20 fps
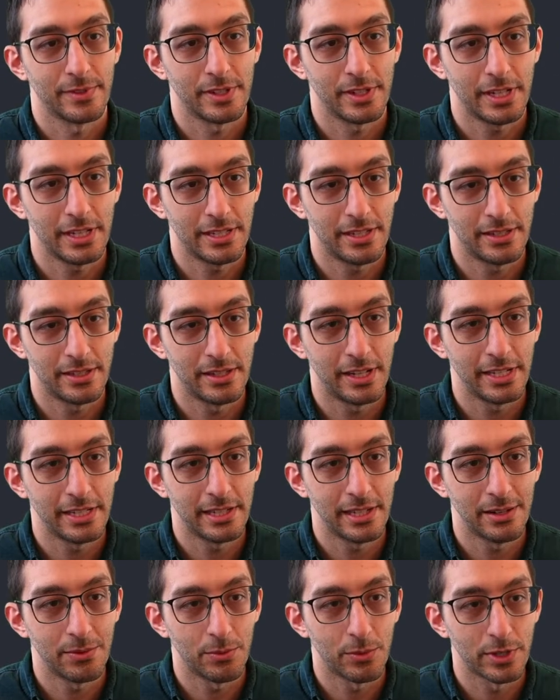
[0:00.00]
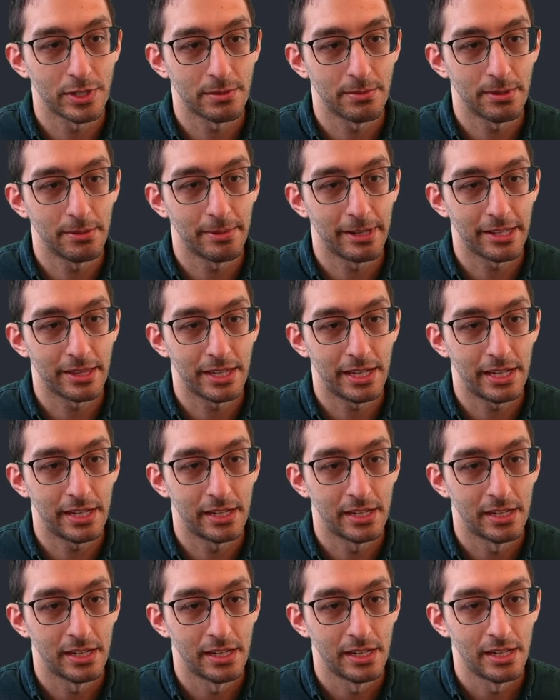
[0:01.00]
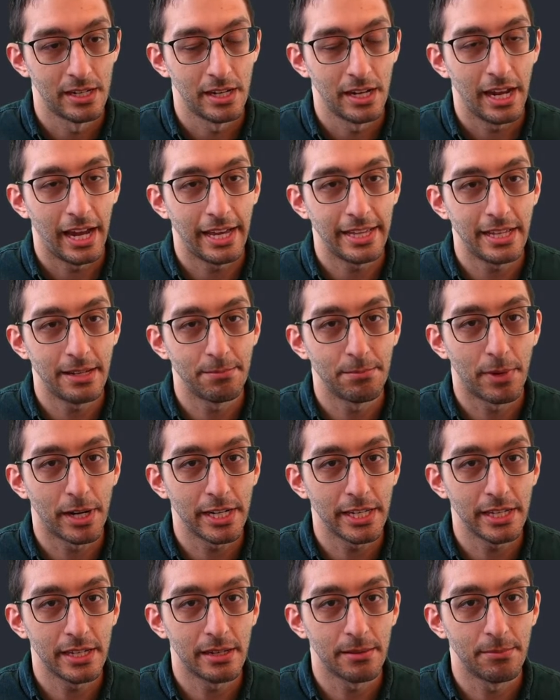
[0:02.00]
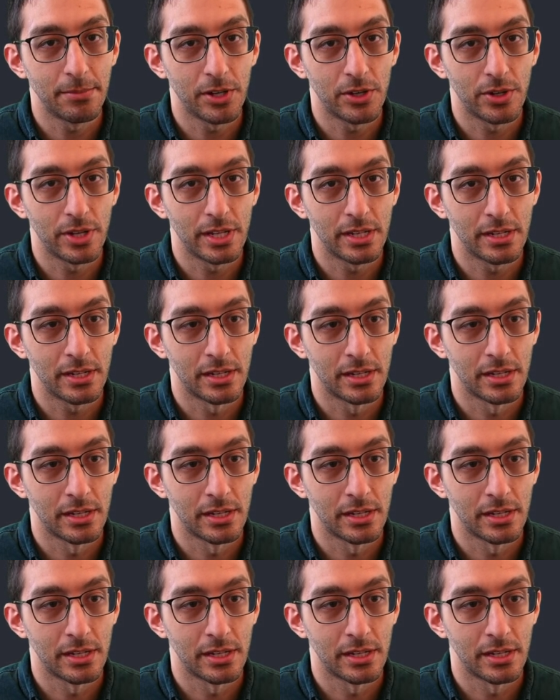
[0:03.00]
Guess it's nice that it warns me about that. And then money component.